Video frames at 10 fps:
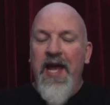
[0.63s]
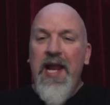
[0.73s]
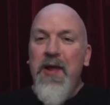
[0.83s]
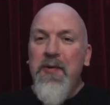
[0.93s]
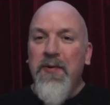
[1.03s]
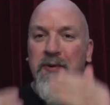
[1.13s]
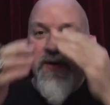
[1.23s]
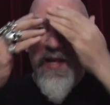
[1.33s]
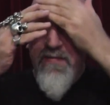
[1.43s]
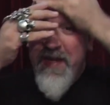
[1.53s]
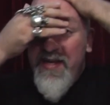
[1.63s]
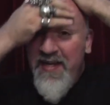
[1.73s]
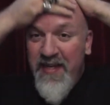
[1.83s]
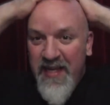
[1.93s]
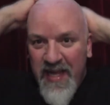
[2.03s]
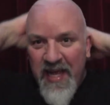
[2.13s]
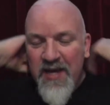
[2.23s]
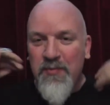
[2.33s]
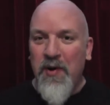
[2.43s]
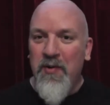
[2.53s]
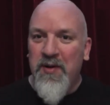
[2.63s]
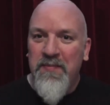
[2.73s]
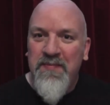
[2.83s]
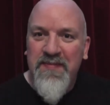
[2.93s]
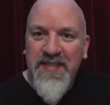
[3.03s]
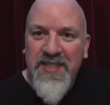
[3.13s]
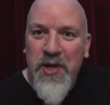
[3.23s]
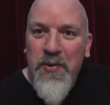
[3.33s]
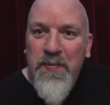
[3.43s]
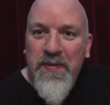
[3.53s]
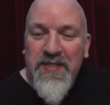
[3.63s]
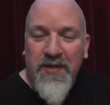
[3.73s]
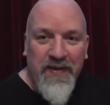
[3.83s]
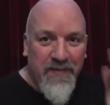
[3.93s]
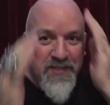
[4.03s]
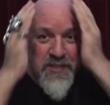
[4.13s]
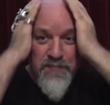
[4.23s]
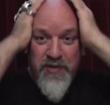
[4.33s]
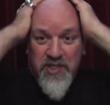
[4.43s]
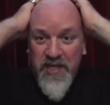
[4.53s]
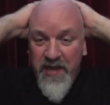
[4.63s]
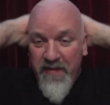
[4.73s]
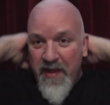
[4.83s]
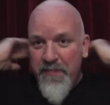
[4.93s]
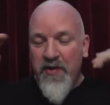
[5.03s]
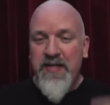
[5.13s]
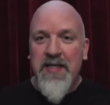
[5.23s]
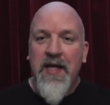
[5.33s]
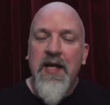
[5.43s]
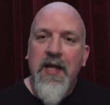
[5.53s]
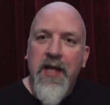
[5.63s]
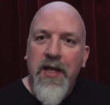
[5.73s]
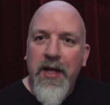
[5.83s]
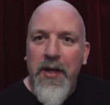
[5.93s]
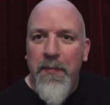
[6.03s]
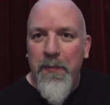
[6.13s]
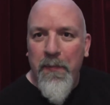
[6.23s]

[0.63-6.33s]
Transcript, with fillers: Hello, good evening, and welcome to. Sorry, I've just brushed the air out of my eyes. Um,